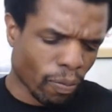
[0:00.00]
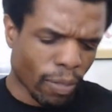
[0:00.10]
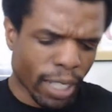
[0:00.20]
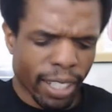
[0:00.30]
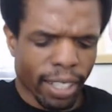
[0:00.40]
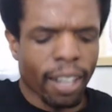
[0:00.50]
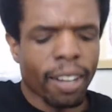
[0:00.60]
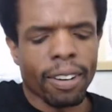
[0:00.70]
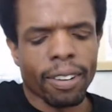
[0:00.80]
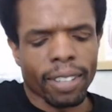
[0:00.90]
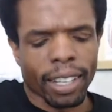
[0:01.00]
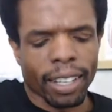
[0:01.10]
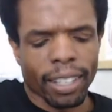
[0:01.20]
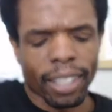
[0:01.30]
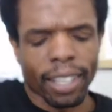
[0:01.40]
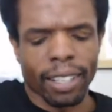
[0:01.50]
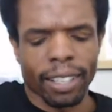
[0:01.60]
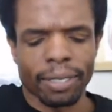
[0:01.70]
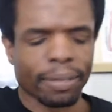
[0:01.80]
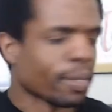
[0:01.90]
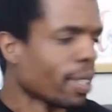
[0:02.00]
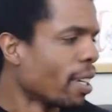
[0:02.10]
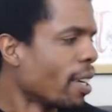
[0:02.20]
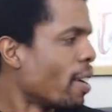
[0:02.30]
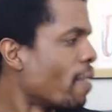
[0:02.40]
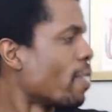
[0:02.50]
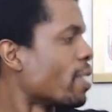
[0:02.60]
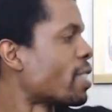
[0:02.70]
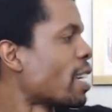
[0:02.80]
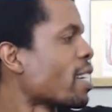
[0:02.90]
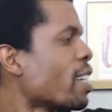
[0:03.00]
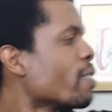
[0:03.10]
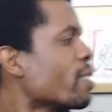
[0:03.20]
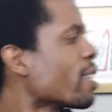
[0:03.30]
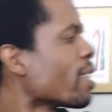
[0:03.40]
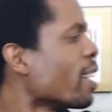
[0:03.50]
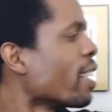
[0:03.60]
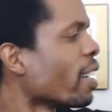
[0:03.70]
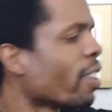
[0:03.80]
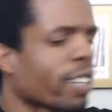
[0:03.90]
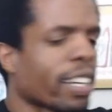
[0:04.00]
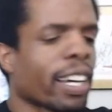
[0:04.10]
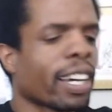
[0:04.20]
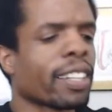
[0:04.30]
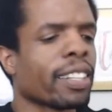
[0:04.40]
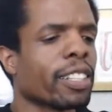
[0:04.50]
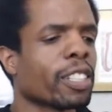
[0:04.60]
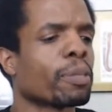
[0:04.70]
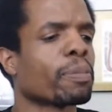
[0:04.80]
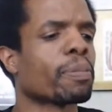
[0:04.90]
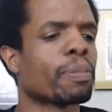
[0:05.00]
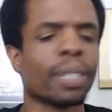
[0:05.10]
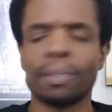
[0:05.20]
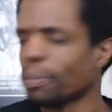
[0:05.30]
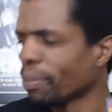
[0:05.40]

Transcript: Didn't, oh, okay. Yeah, yeah. For a second, I was thinking I already had this, but